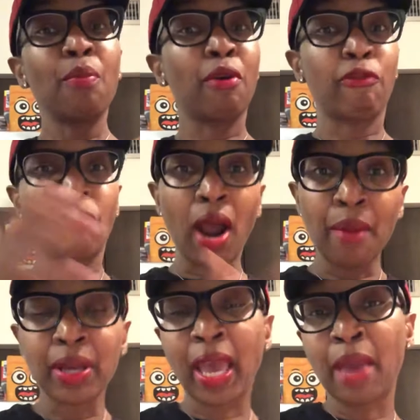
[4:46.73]
Before
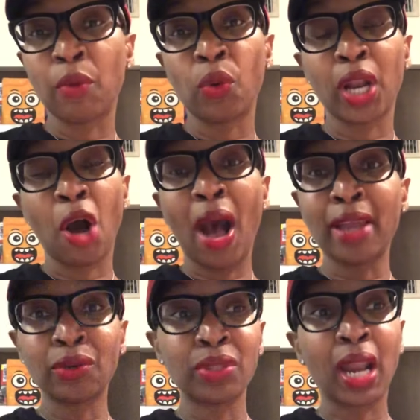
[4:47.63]
I became a widow,
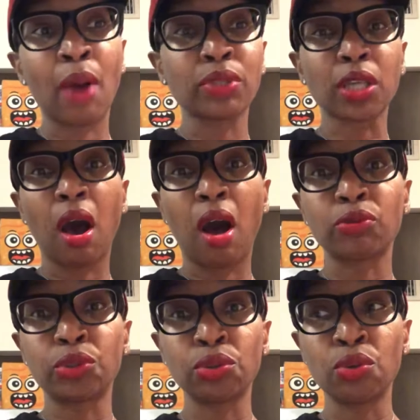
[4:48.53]
I knew that I was
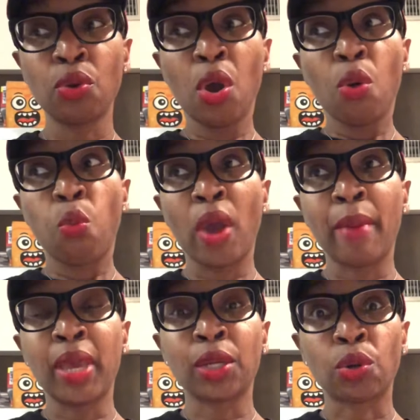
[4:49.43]
called to
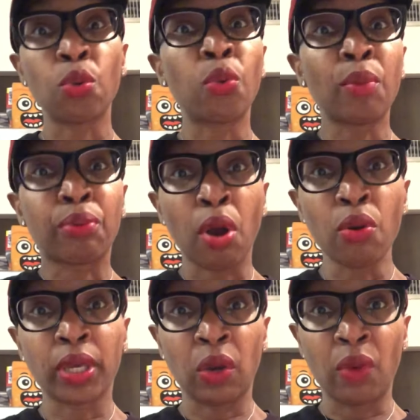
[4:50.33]
women who were
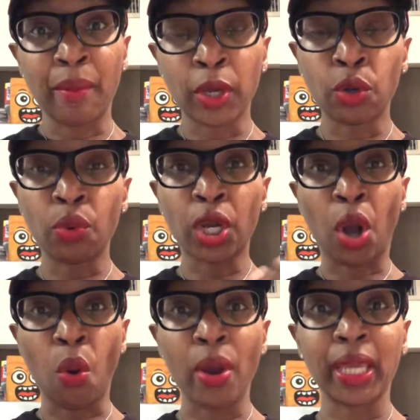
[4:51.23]
broken, women who were
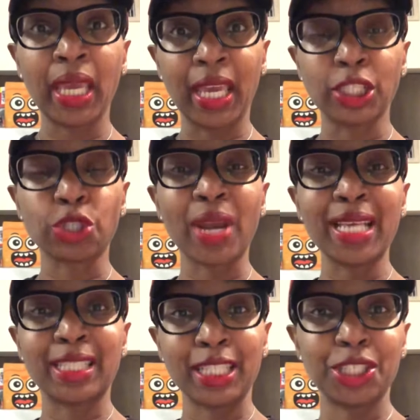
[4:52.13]
going in
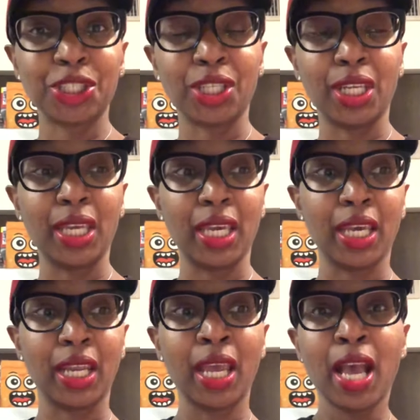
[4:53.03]
transition
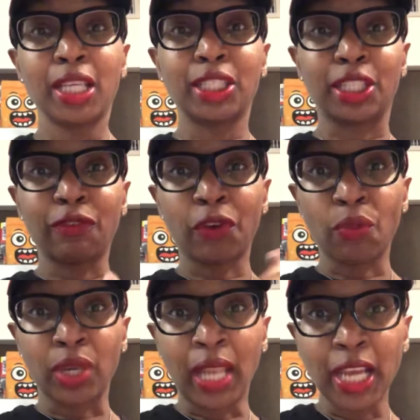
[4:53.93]
in different
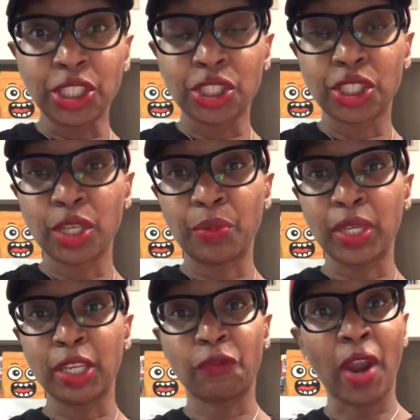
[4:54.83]
relationship
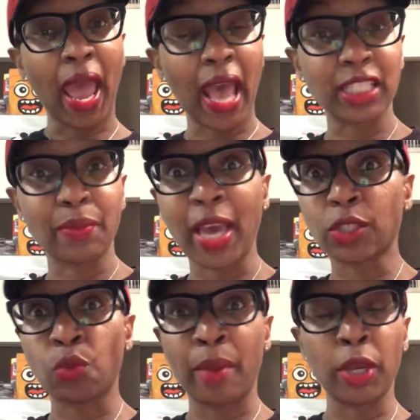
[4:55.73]
and different
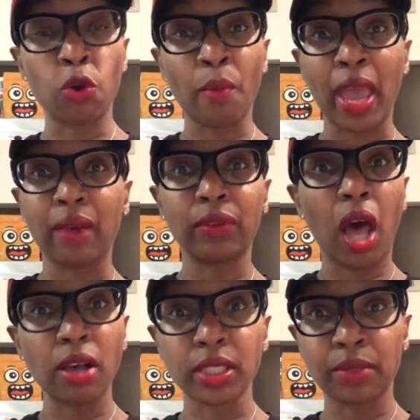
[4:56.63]
aspects, women who may have
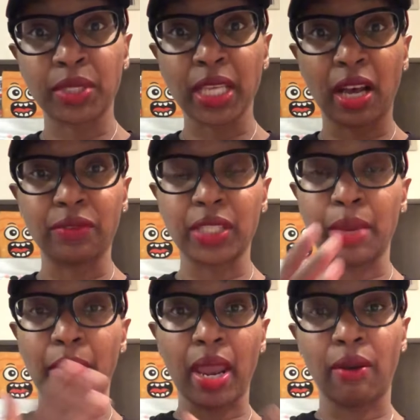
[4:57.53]
lost themselves
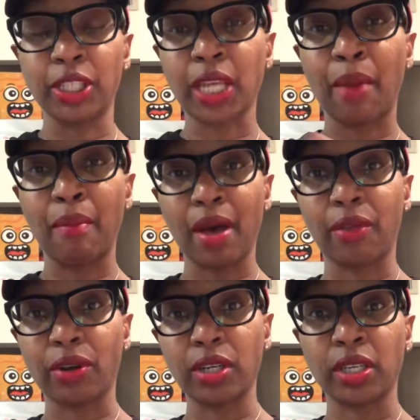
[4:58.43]
in marriage and
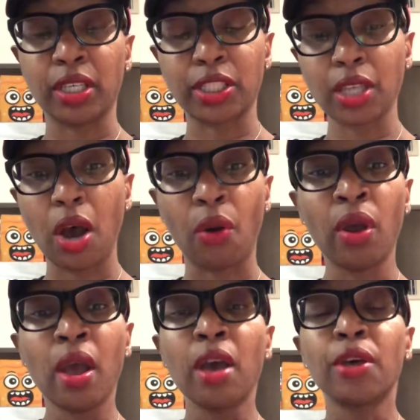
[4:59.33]
motherhood. So
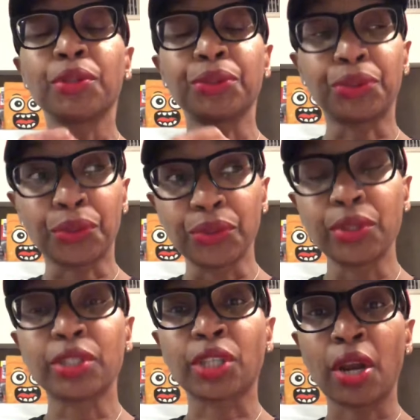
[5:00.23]
through
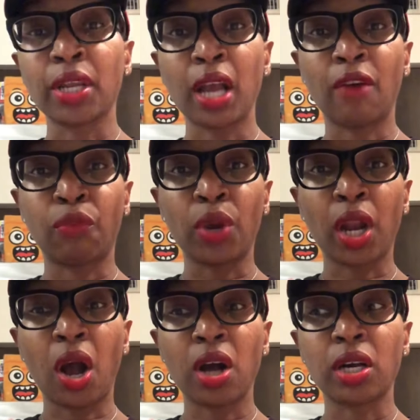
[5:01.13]
the journey of
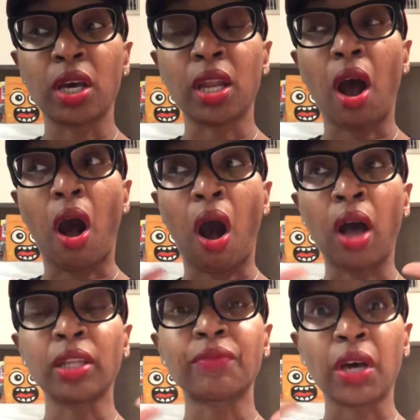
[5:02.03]
widowhood,
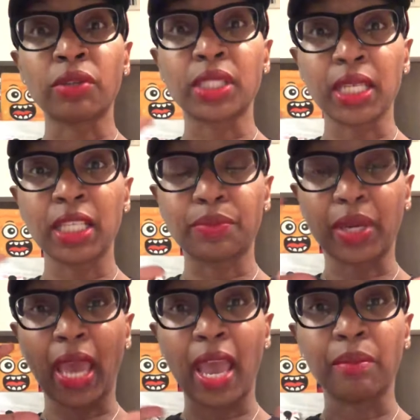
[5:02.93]
all of those things became